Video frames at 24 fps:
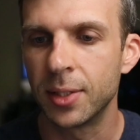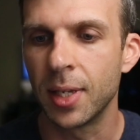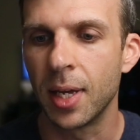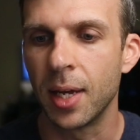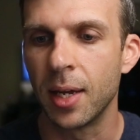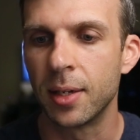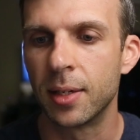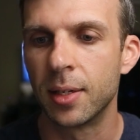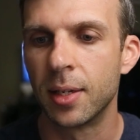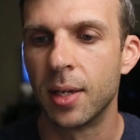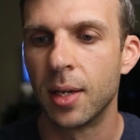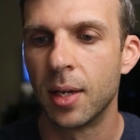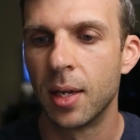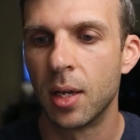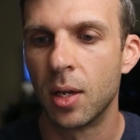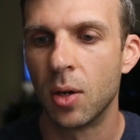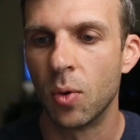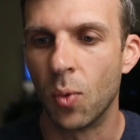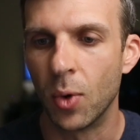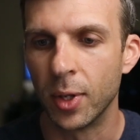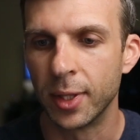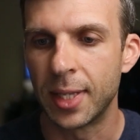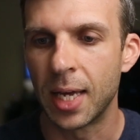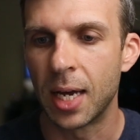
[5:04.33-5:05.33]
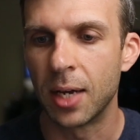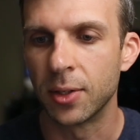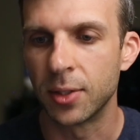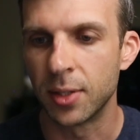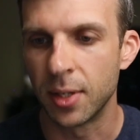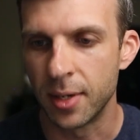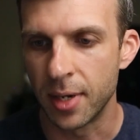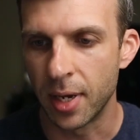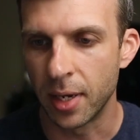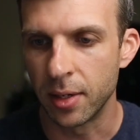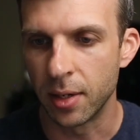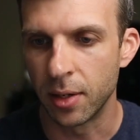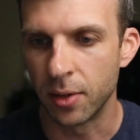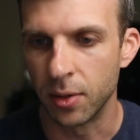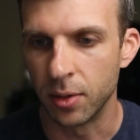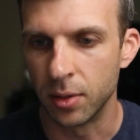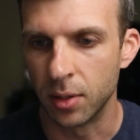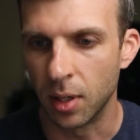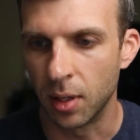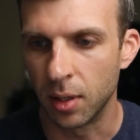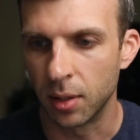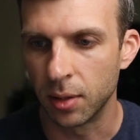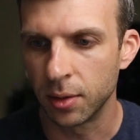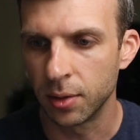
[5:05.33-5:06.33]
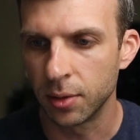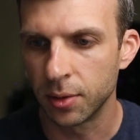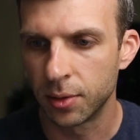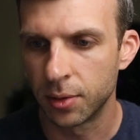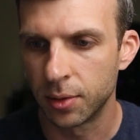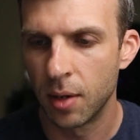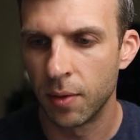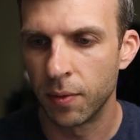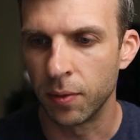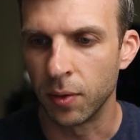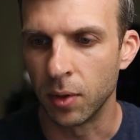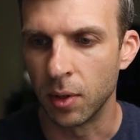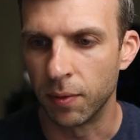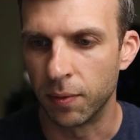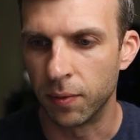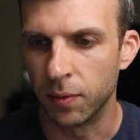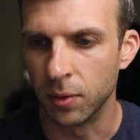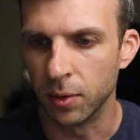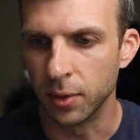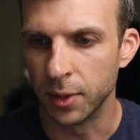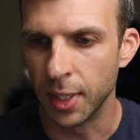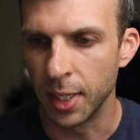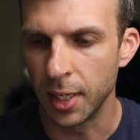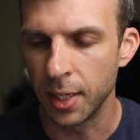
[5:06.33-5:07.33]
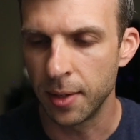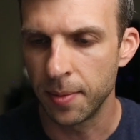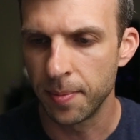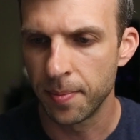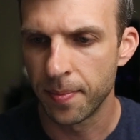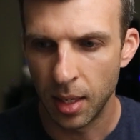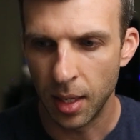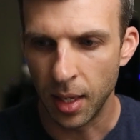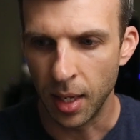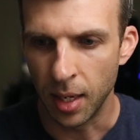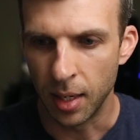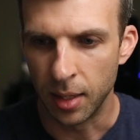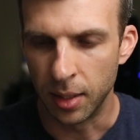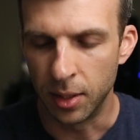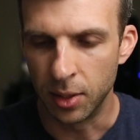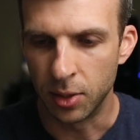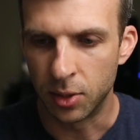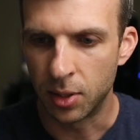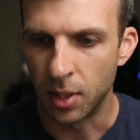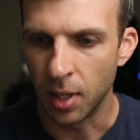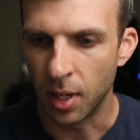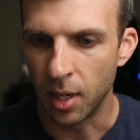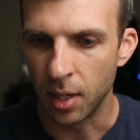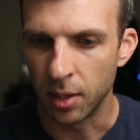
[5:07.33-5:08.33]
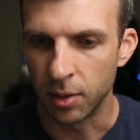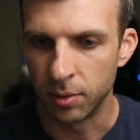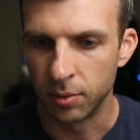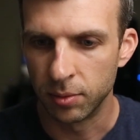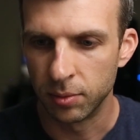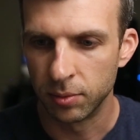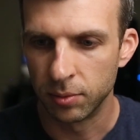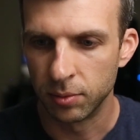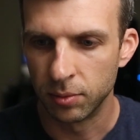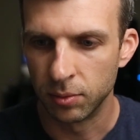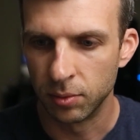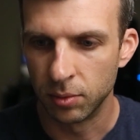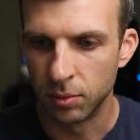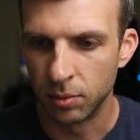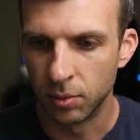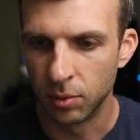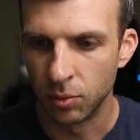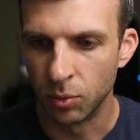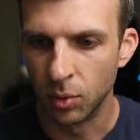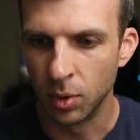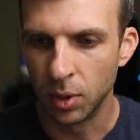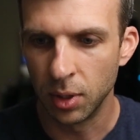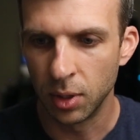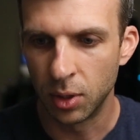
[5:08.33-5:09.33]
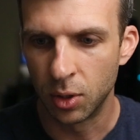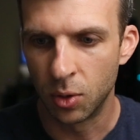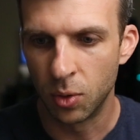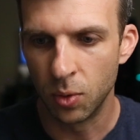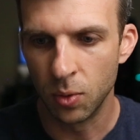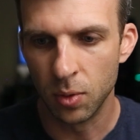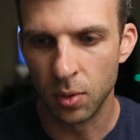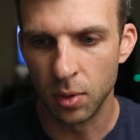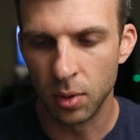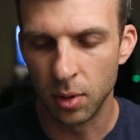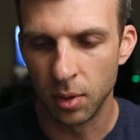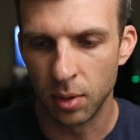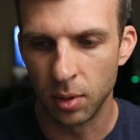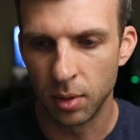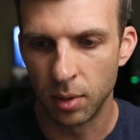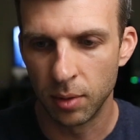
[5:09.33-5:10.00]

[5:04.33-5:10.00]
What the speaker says: at $1,900 for a full day. And he's got really cool